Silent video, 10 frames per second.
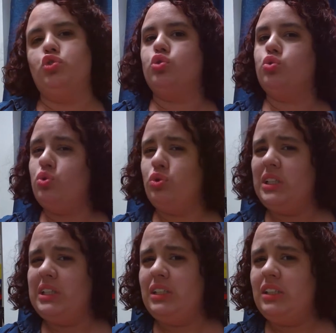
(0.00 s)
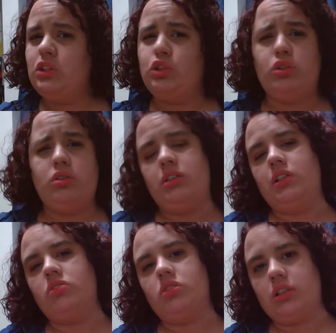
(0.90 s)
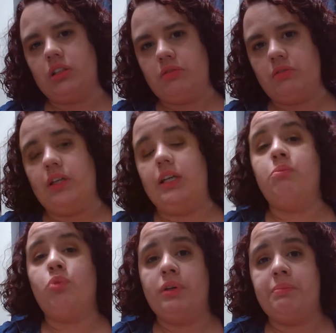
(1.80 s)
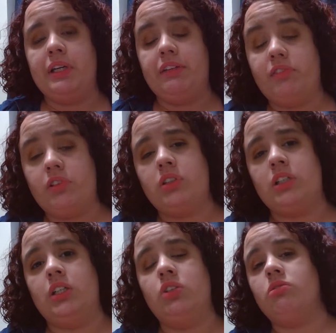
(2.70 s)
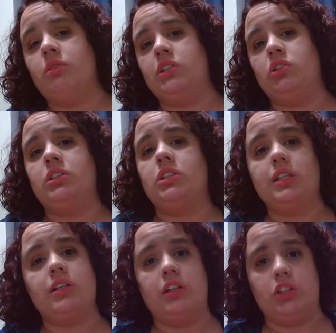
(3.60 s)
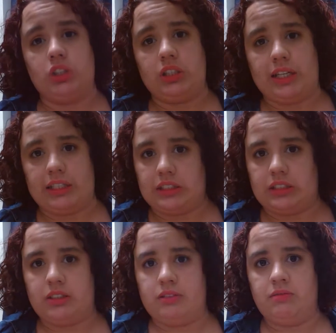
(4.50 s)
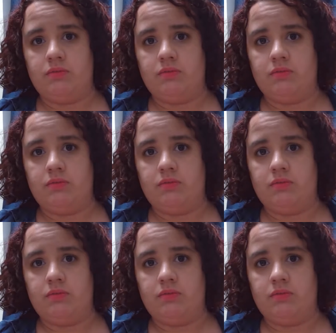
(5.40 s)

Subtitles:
2 years ago in one of my first undergraduate psychology classes.